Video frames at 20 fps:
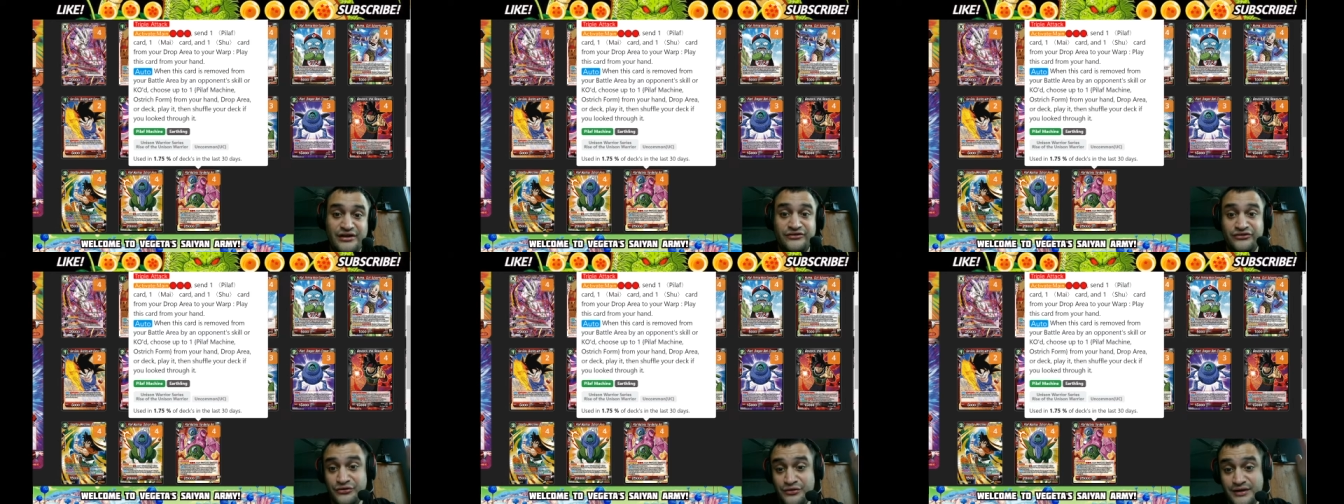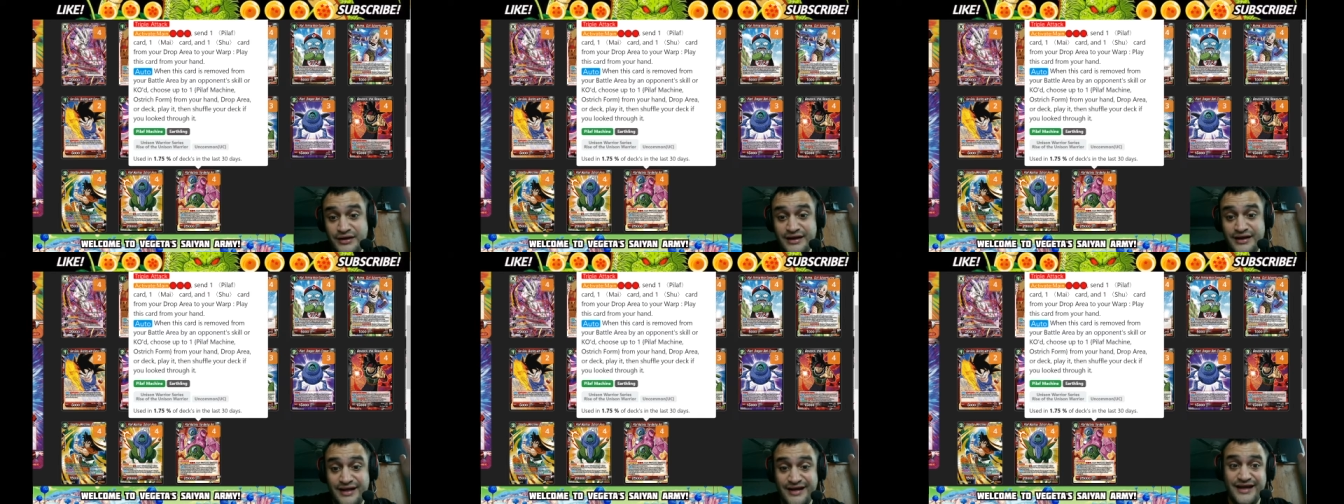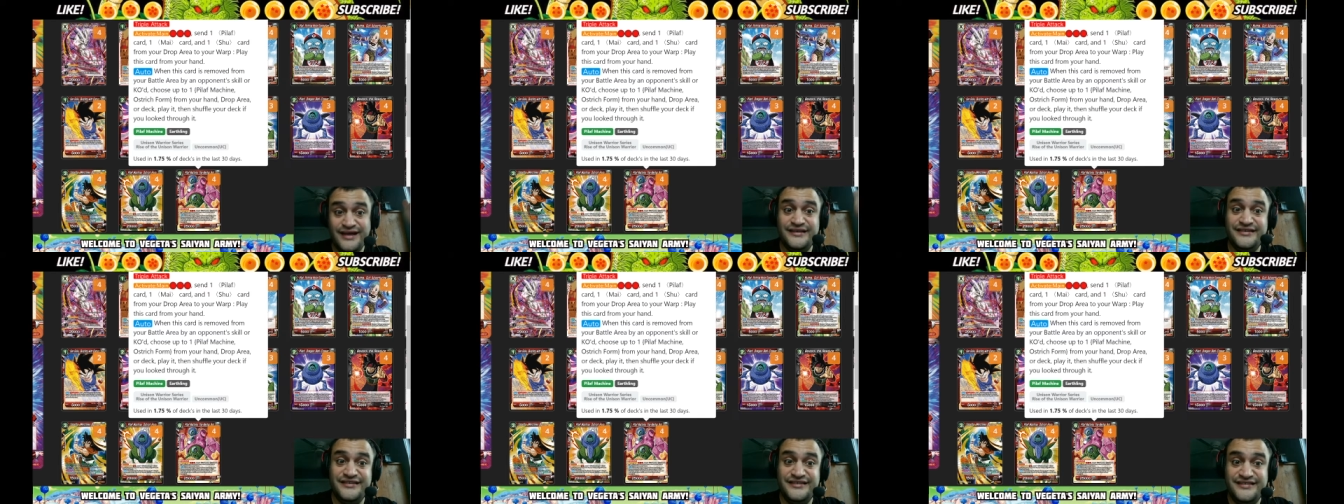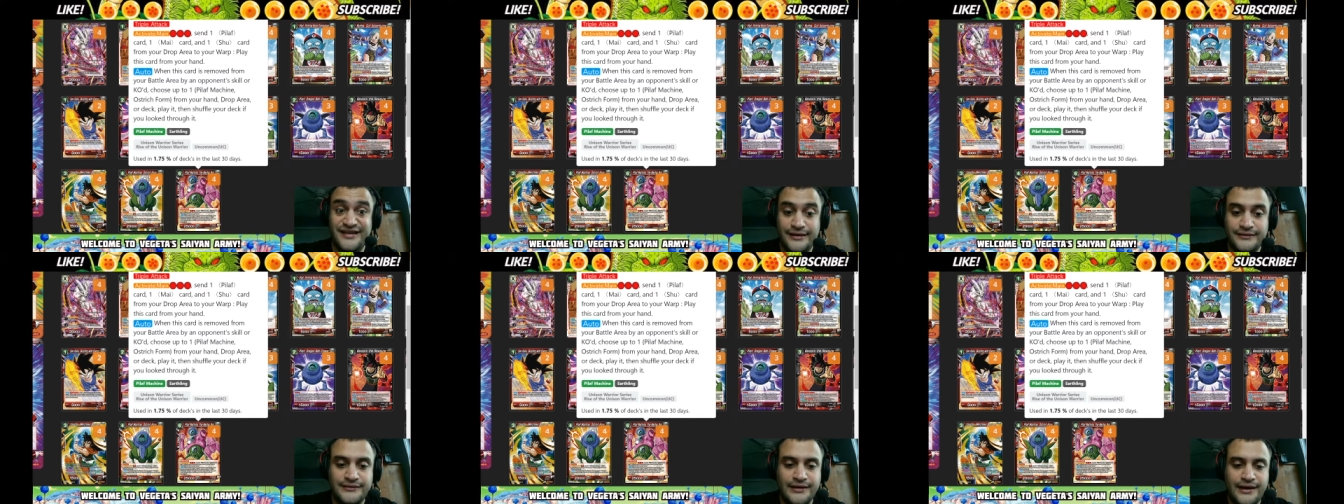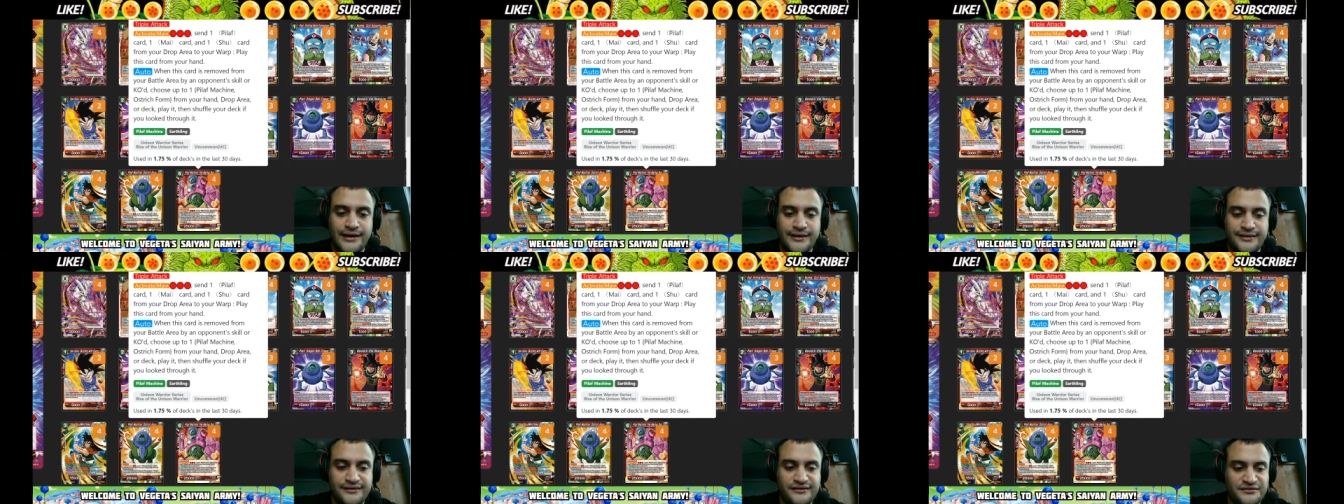so you can like extend a
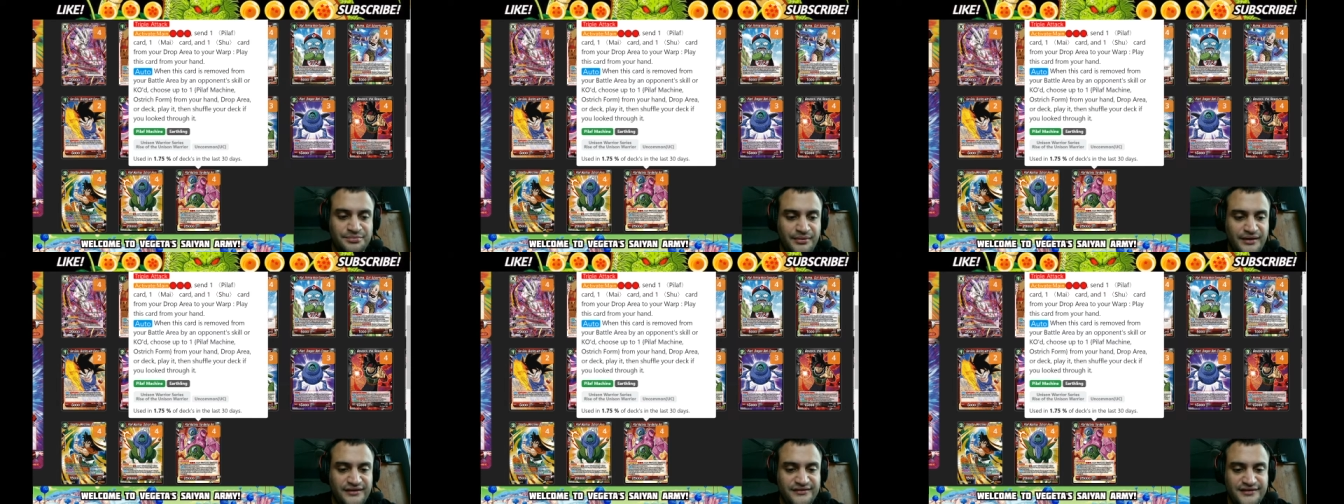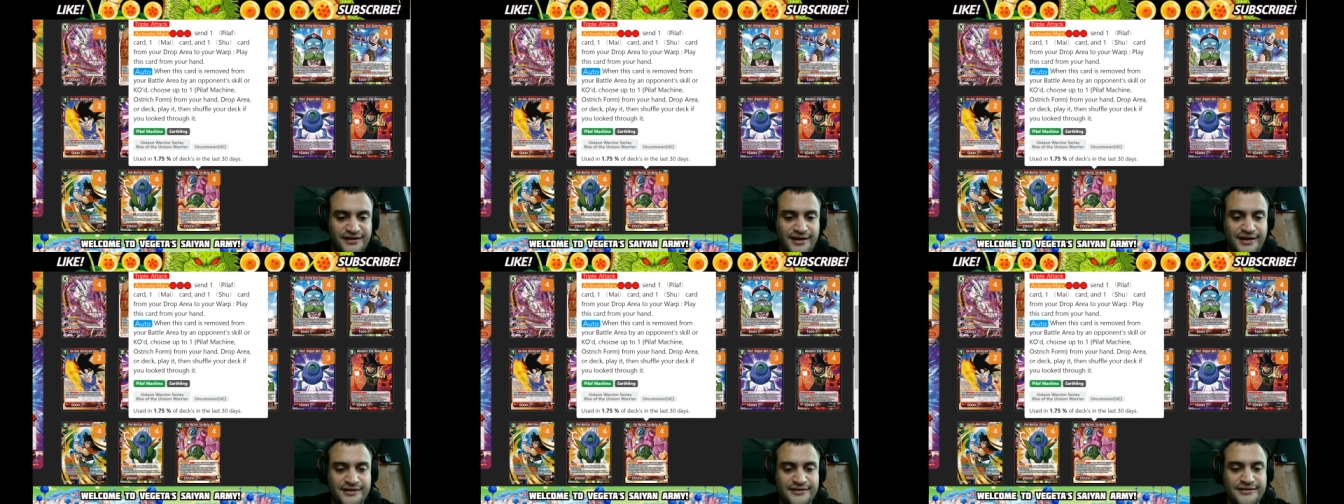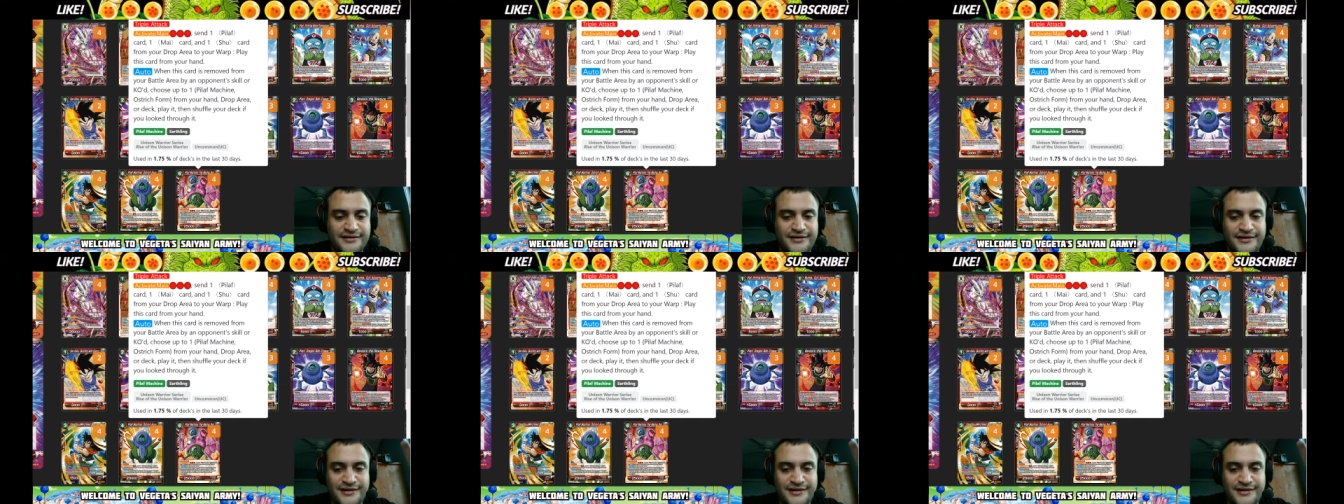lot of these plays a lot.